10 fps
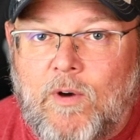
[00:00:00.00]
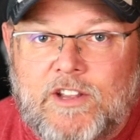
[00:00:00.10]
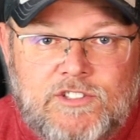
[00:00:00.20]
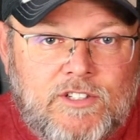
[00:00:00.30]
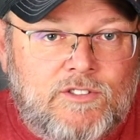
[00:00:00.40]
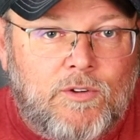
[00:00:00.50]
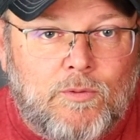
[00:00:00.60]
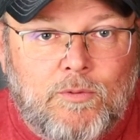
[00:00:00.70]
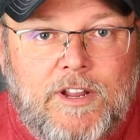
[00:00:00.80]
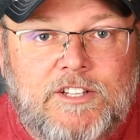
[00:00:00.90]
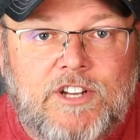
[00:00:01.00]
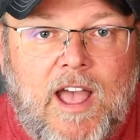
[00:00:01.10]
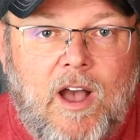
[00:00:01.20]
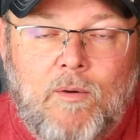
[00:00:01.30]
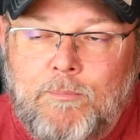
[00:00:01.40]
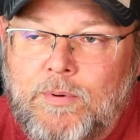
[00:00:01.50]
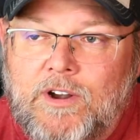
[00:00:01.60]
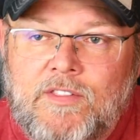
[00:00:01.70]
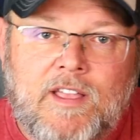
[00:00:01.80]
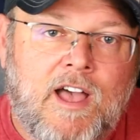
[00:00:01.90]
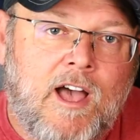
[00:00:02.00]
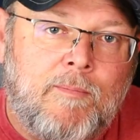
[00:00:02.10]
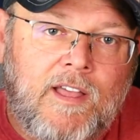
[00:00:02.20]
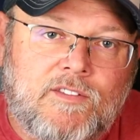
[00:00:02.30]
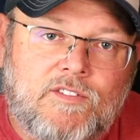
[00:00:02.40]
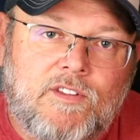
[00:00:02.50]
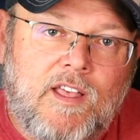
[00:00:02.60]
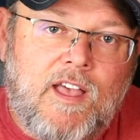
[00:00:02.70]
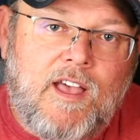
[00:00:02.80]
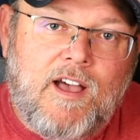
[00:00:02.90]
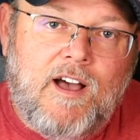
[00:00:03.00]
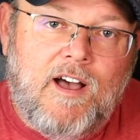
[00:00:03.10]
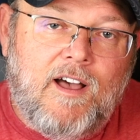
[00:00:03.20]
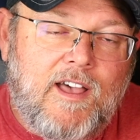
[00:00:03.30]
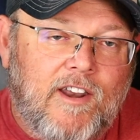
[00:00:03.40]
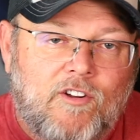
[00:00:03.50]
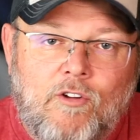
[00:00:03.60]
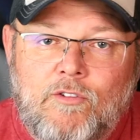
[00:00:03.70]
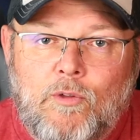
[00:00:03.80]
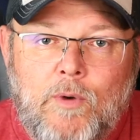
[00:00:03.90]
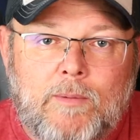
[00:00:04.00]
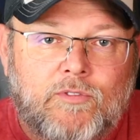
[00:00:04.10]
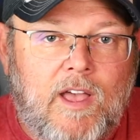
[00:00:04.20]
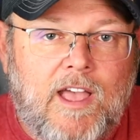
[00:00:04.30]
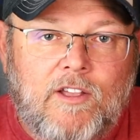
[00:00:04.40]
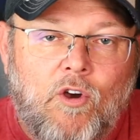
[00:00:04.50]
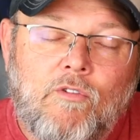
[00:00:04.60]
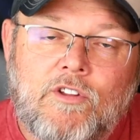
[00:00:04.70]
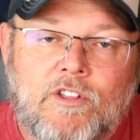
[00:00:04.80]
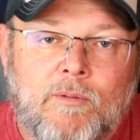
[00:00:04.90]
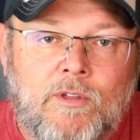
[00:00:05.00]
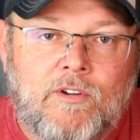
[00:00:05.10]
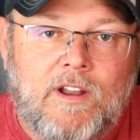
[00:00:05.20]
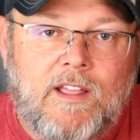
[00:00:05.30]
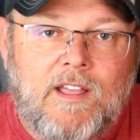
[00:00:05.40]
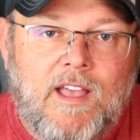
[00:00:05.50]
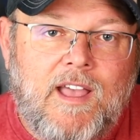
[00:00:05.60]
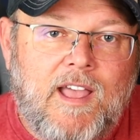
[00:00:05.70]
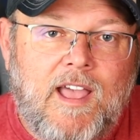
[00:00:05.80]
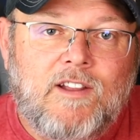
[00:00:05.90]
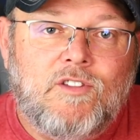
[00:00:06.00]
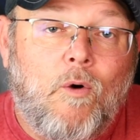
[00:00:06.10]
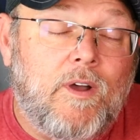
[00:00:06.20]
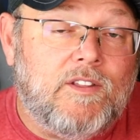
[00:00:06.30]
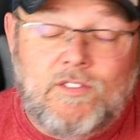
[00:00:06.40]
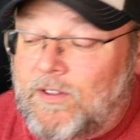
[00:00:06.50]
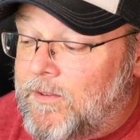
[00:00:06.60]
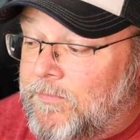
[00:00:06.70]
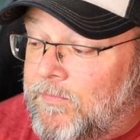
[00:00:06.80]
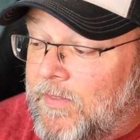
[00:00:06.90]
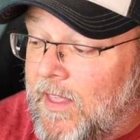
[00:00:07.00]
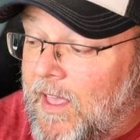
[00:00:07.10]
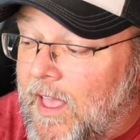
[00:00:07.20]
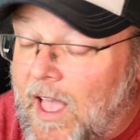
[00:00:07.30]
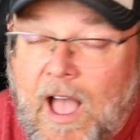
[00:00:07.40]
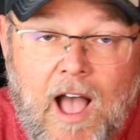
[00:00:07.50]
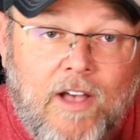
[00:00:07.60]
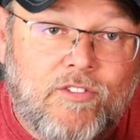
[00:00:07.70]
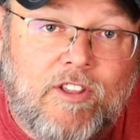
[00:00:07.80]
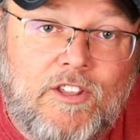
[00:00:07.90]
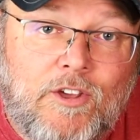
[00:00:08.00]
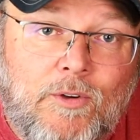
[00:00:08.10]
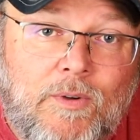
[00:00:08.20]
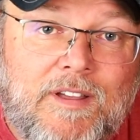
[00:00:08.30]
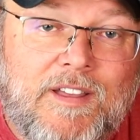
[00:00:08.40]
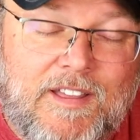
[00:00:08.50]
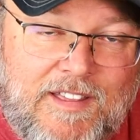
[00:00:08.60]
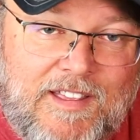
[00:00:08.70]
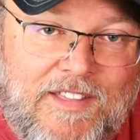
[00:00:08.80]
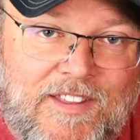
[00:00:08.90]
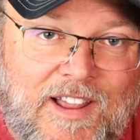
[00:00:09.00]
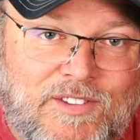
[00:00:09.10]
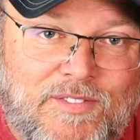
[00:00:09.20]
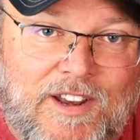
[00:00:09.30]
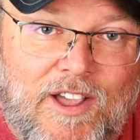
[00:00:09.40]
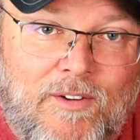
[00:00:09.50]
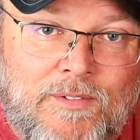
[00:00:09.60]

questions, reach out, put it in the comments, head on over to the website, go over to the community. And as always, I'll see you in the next video.